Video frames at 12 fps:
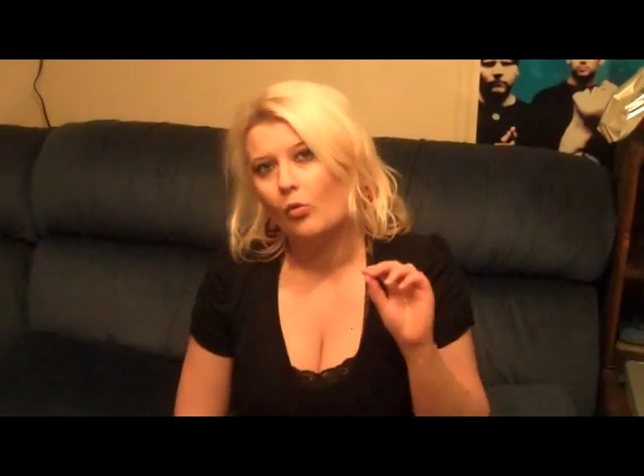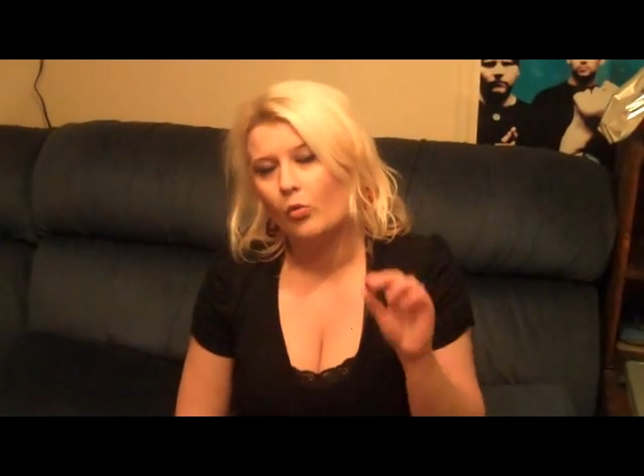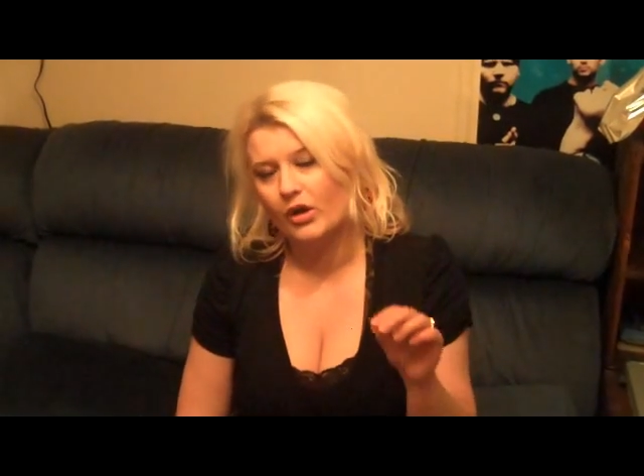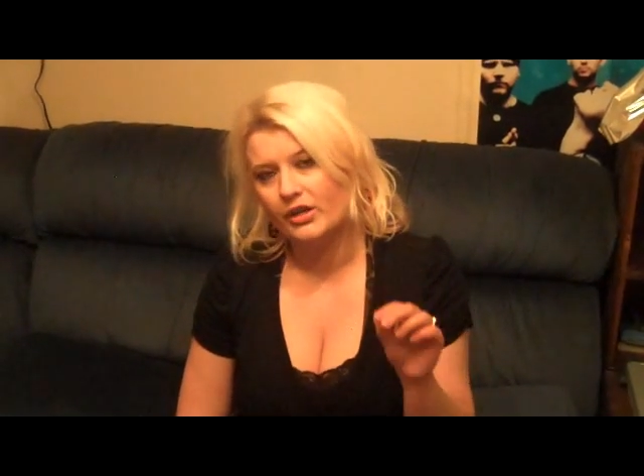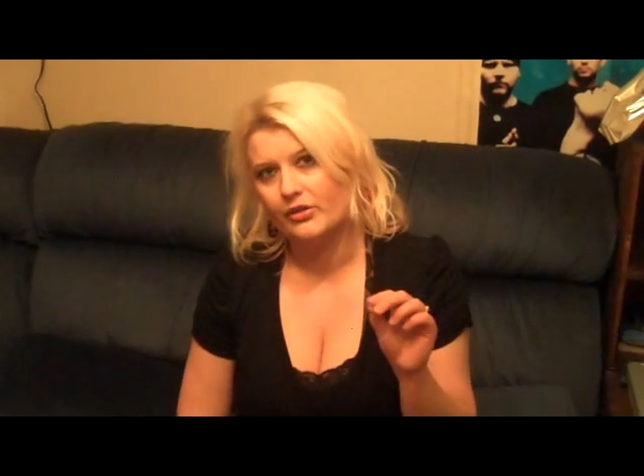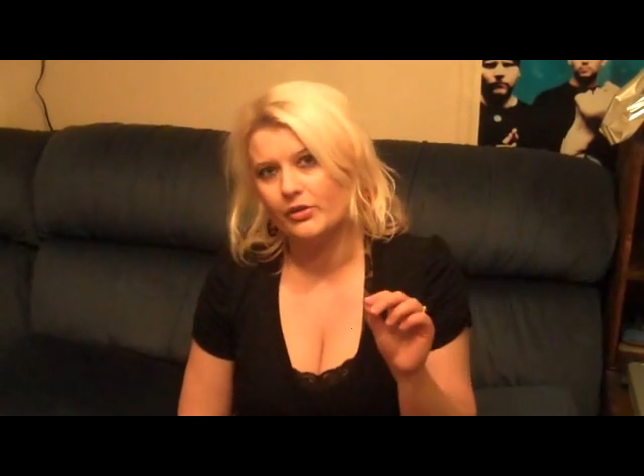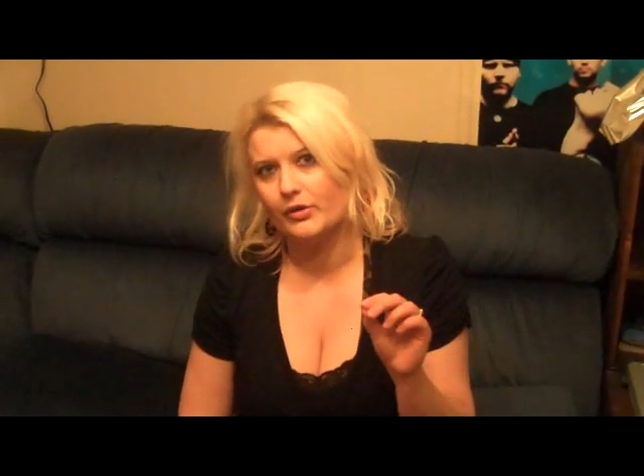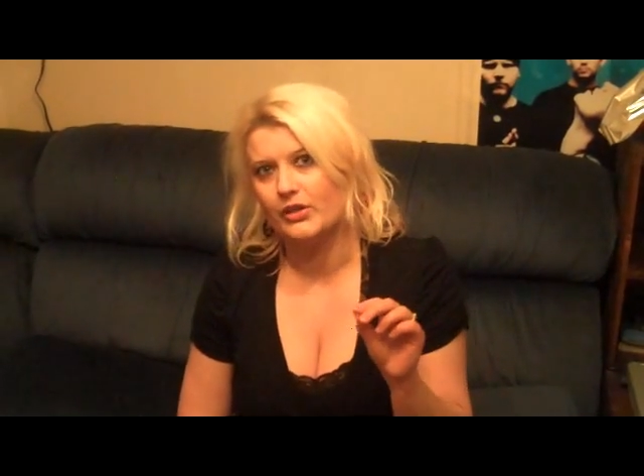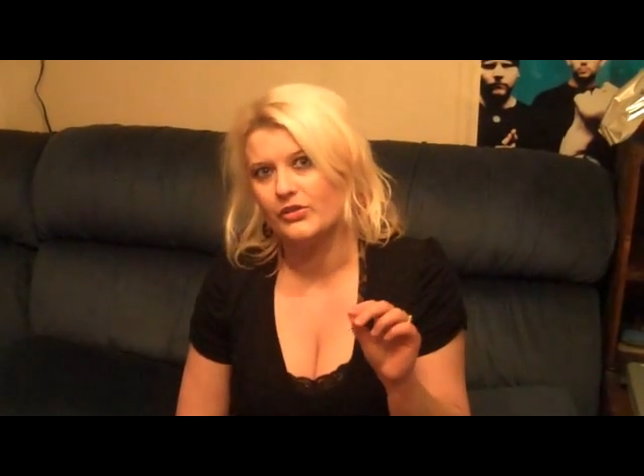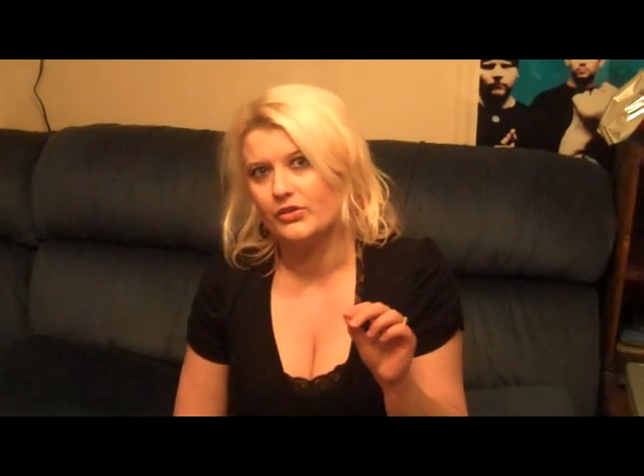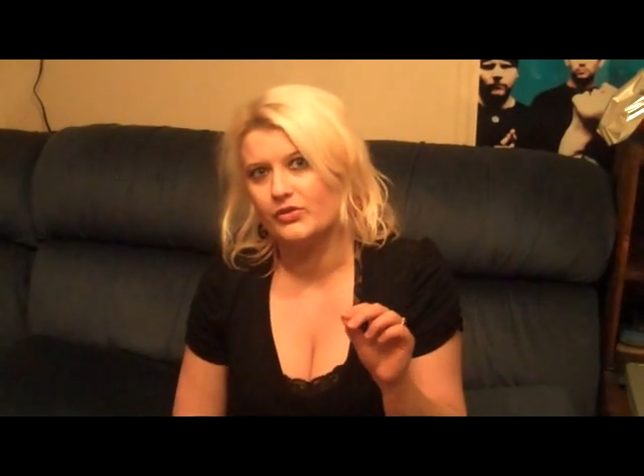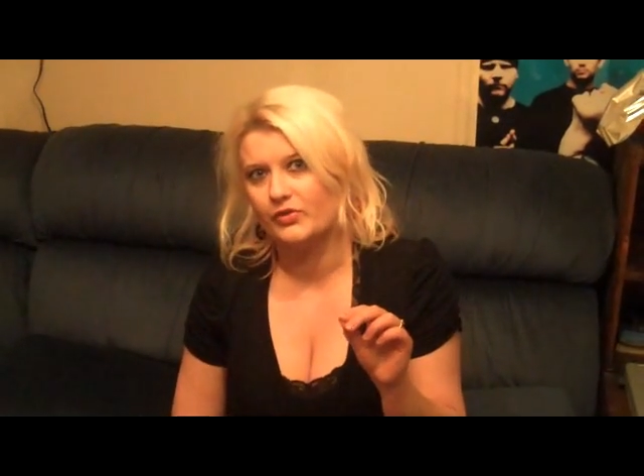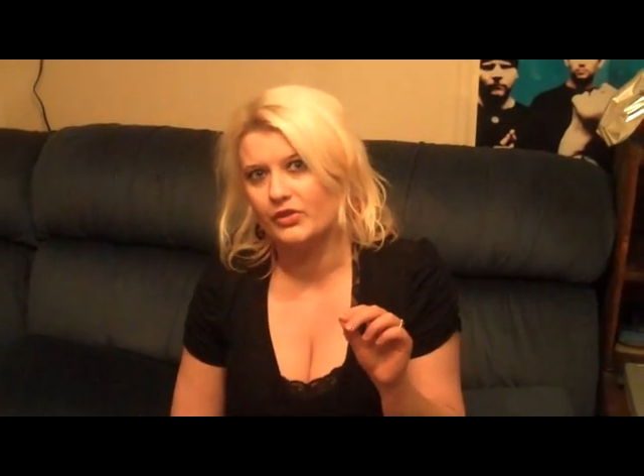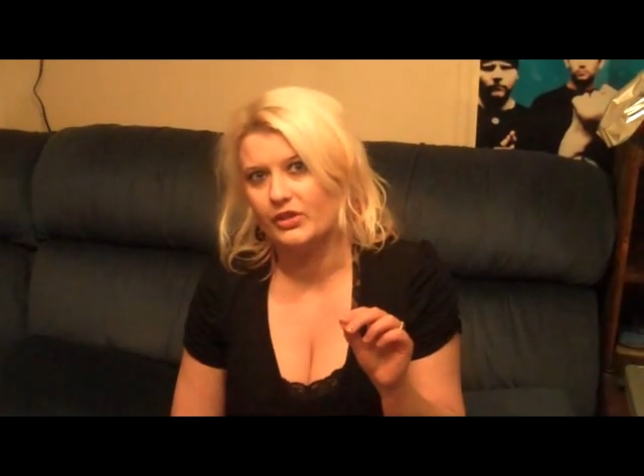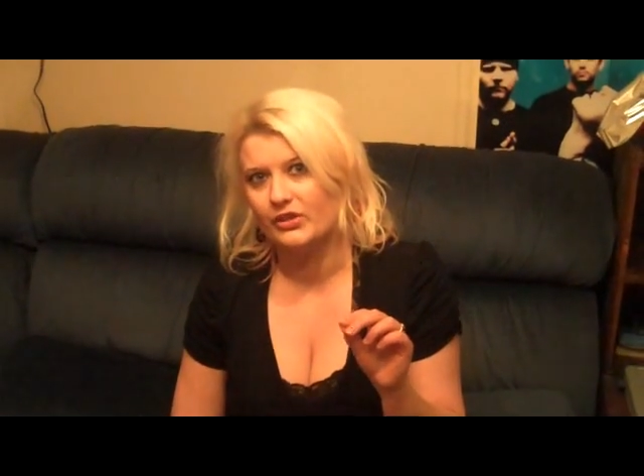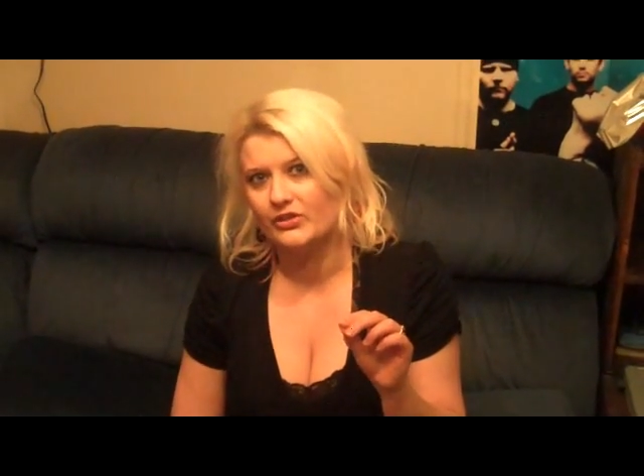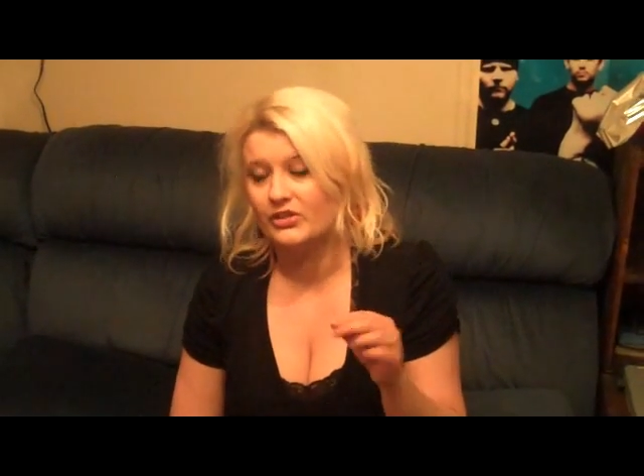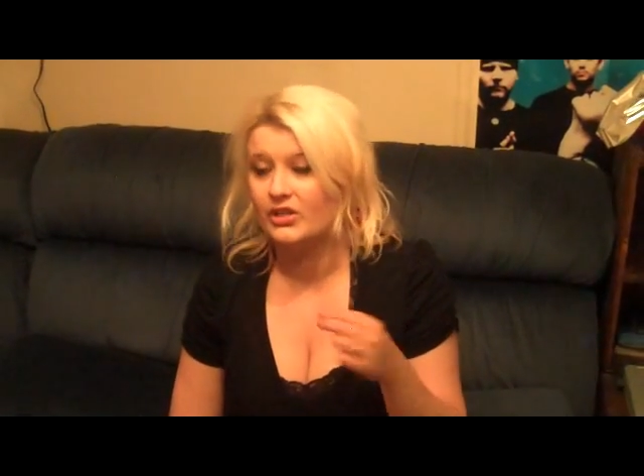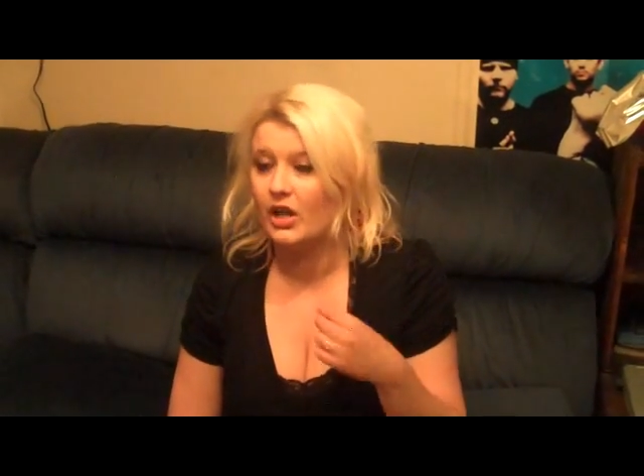One of the reasons for this,